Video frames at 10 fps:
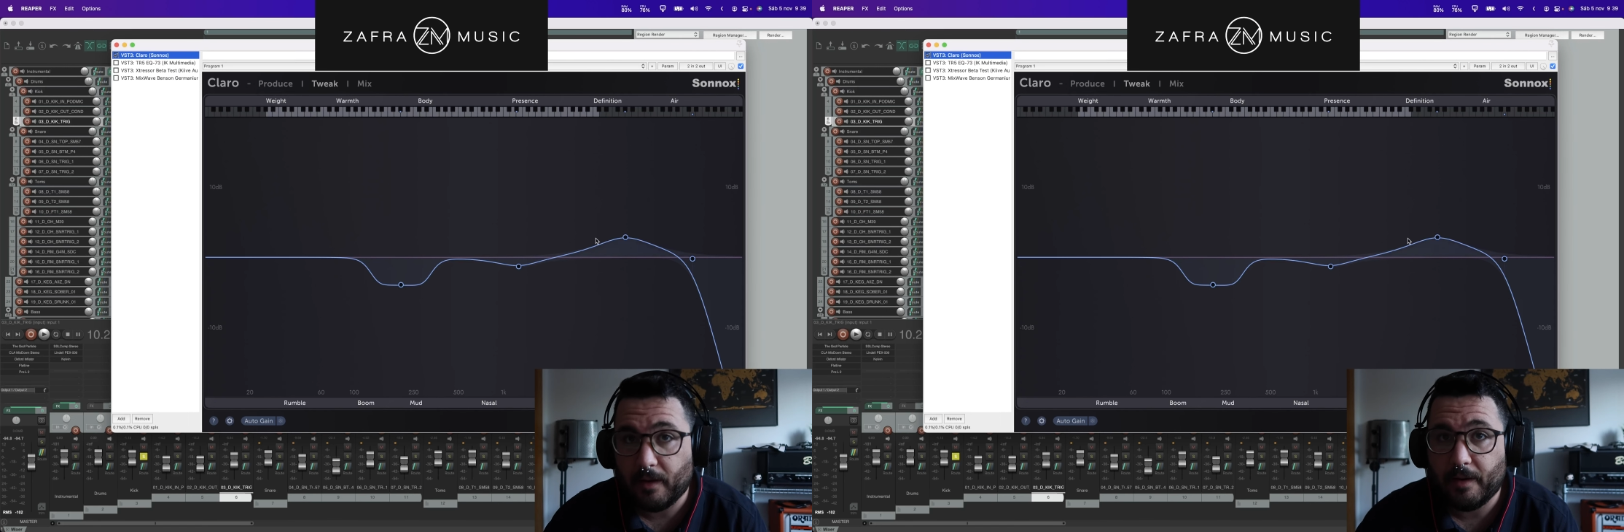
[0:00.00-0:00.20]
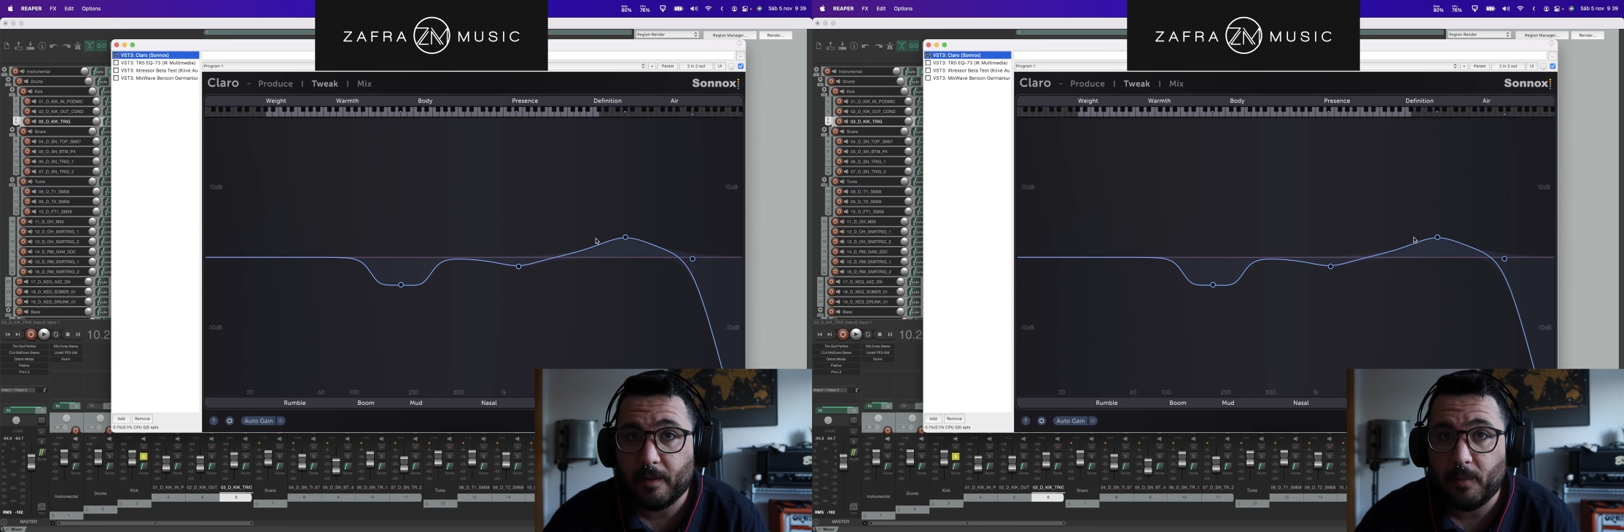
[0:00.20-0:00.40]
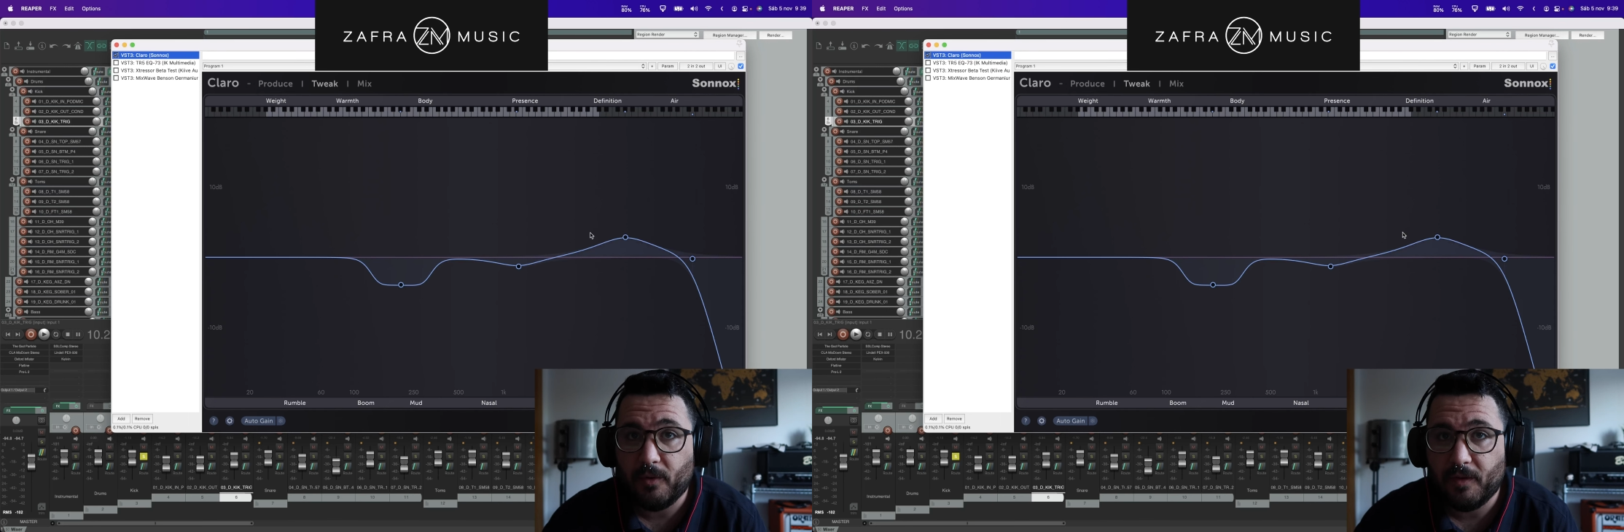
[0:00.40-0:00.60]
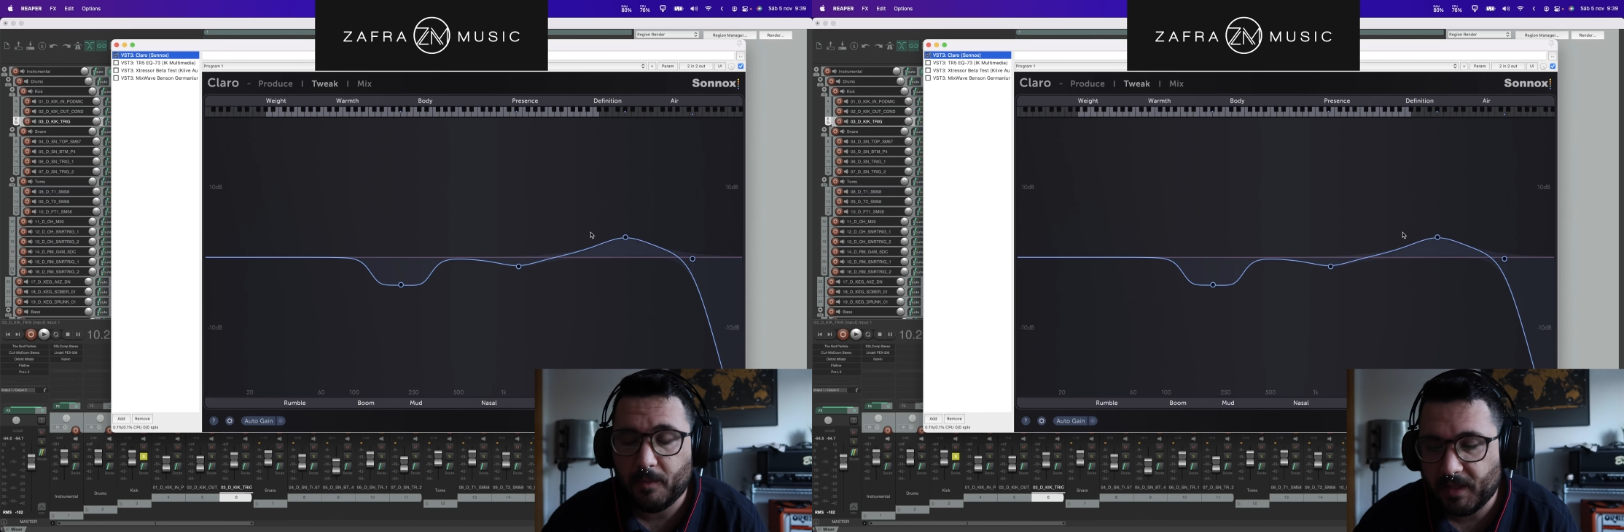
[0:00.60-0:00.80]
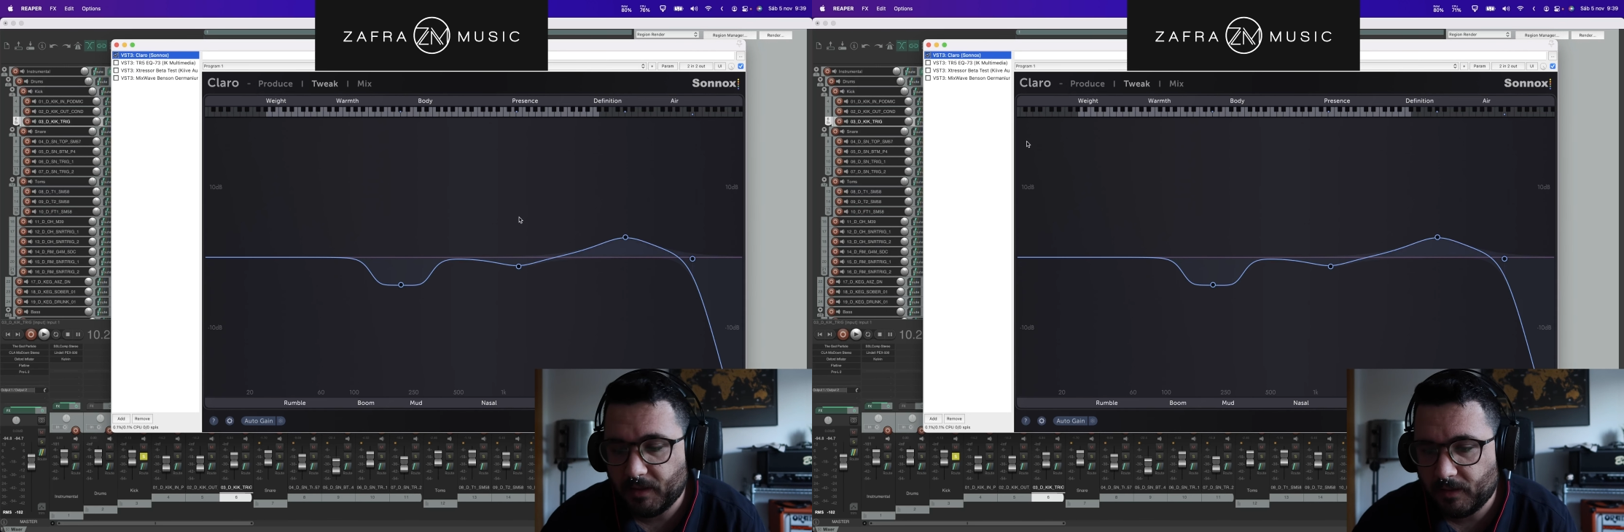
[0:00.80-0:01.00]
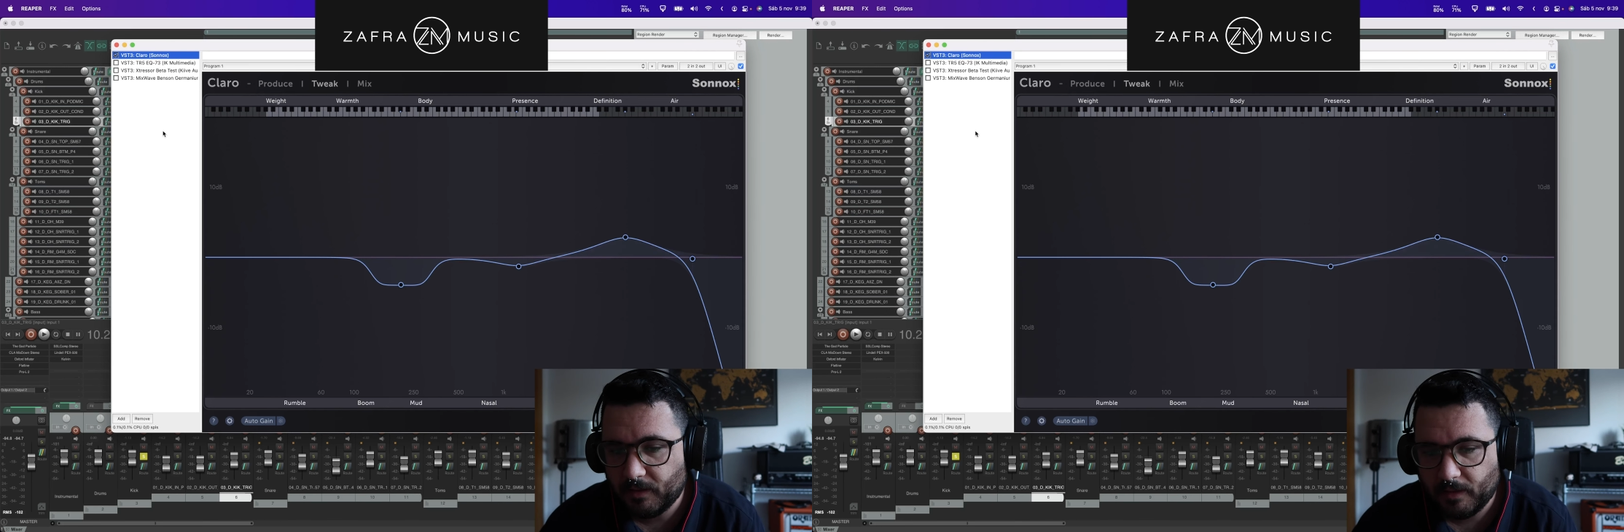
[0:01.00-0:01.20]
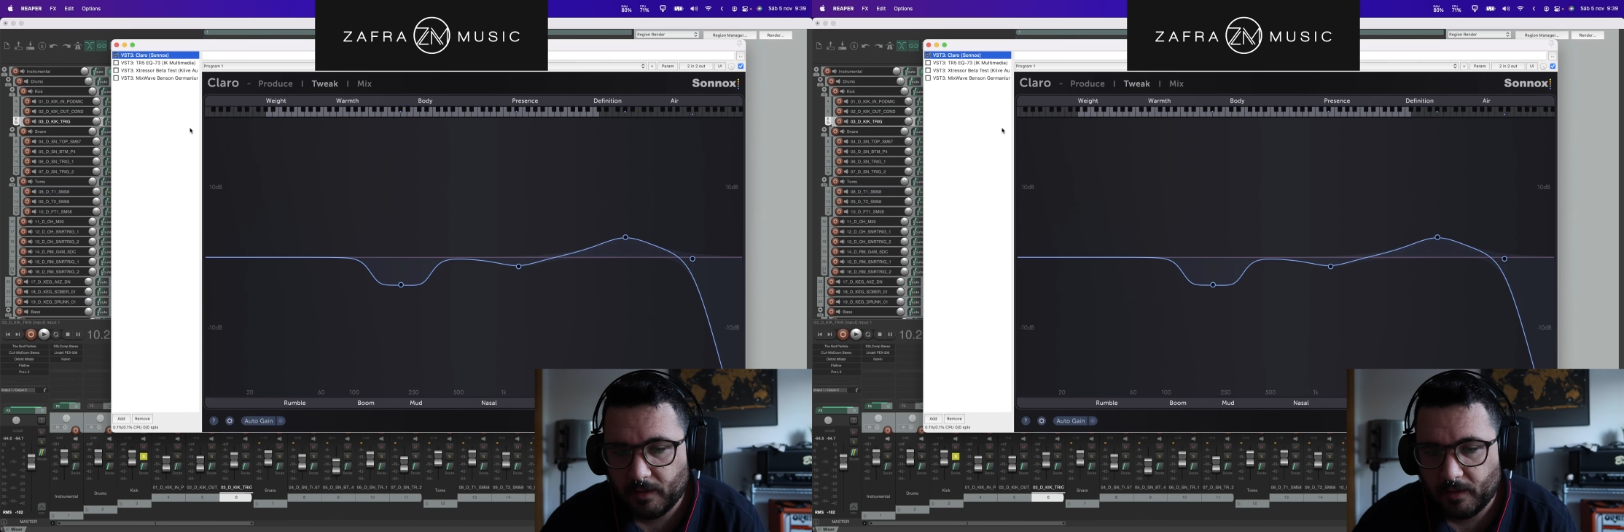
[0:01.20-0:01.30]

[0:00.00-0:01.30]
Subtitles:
later move in the mix.